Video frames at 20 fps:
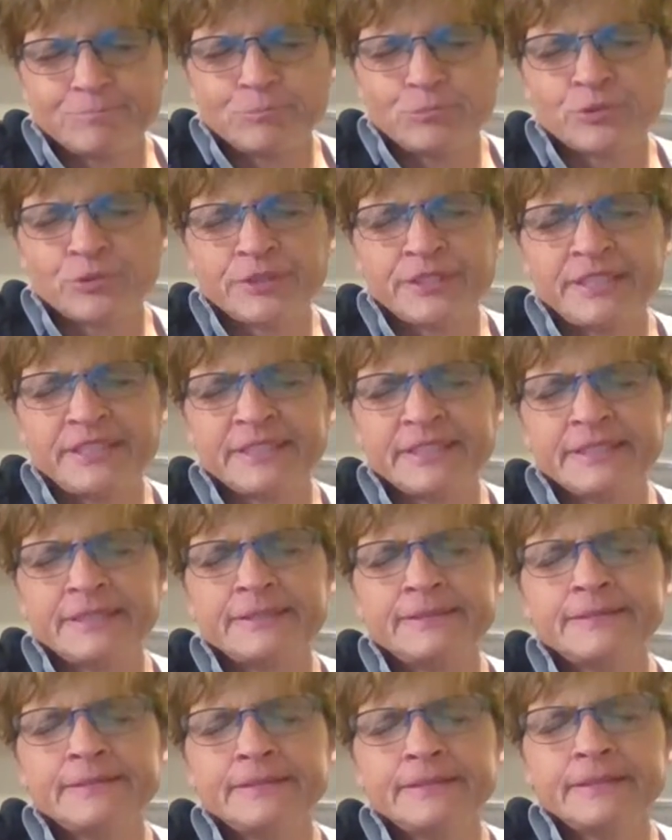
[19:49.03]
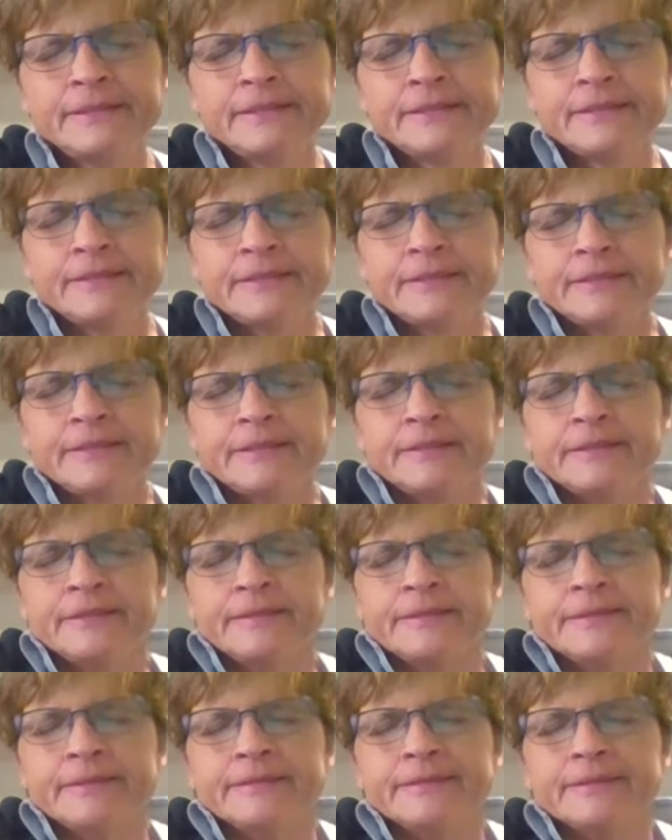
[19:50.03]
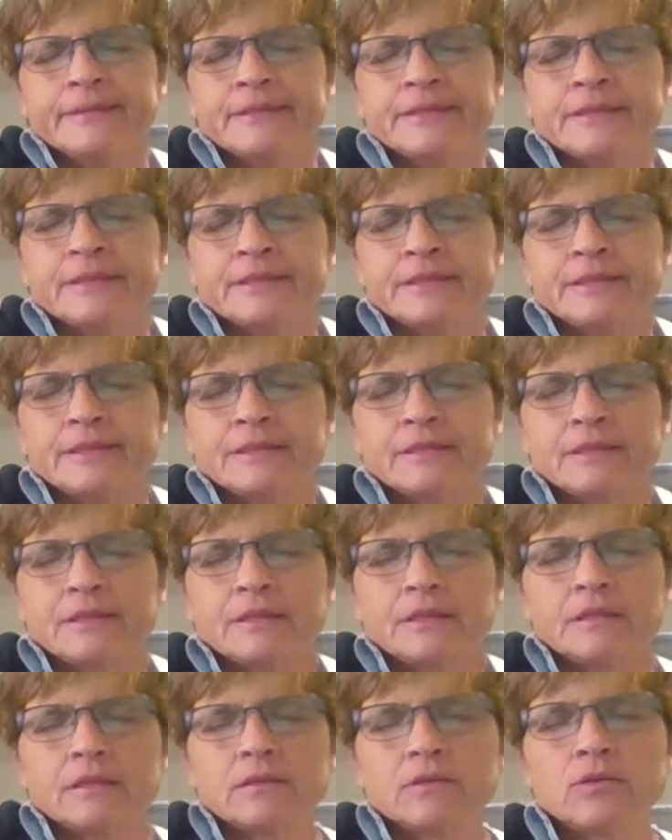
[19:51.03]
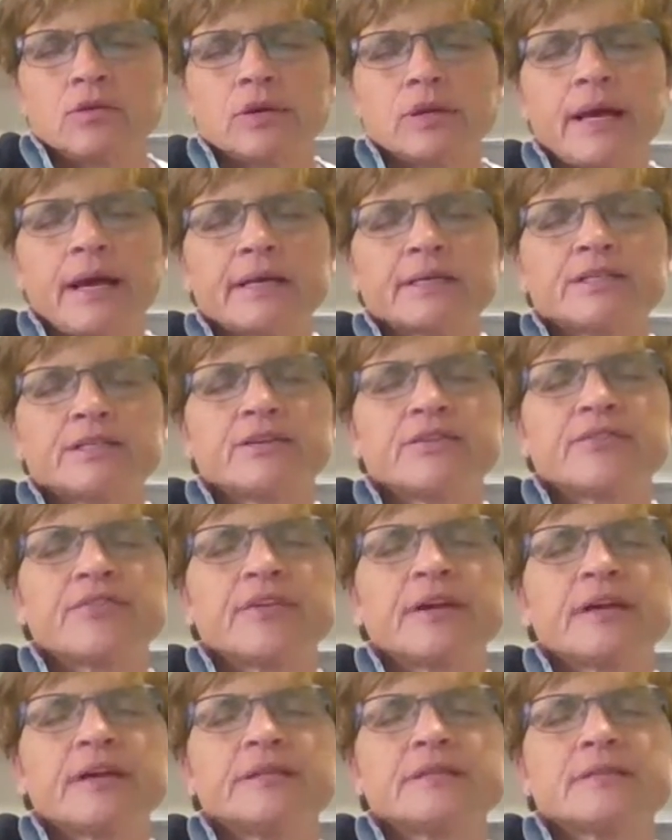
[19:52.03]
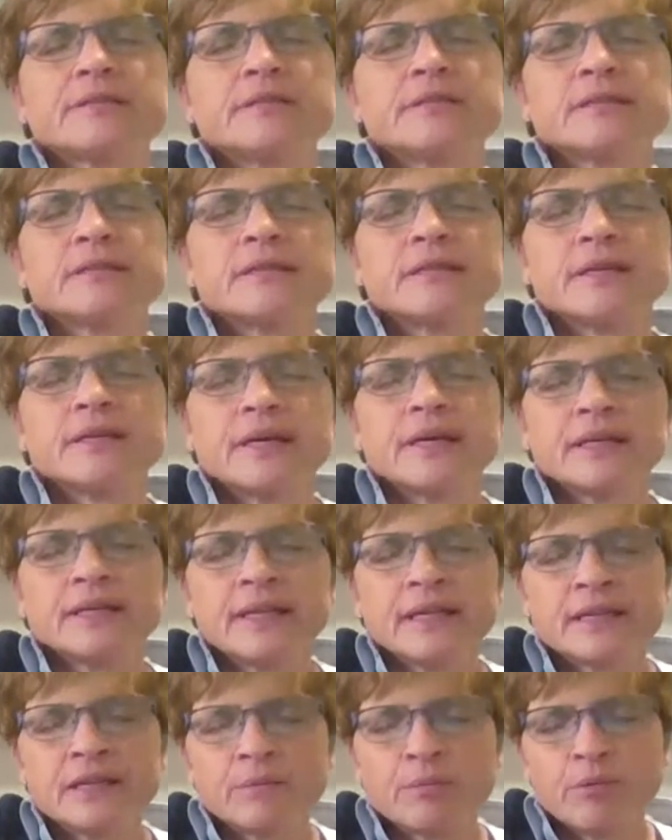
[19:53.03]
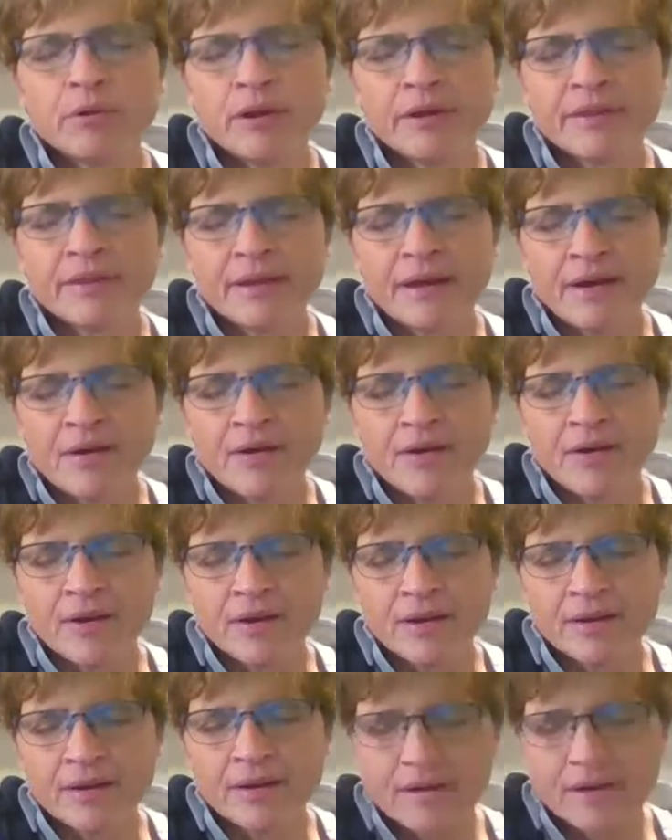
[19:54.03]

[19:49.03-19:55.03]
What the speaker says: Breathe in. And then relax your face and let the breath out.